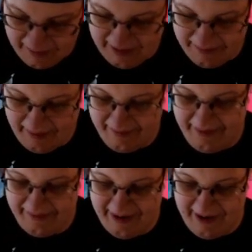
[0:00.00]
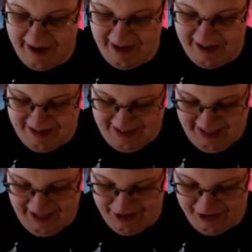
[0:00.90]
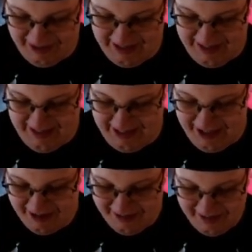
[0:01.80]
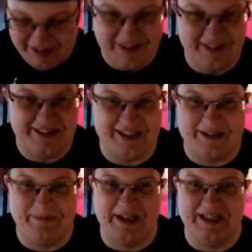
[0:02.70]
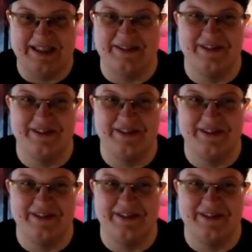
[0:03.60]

with when we were Angel and Stitch, just because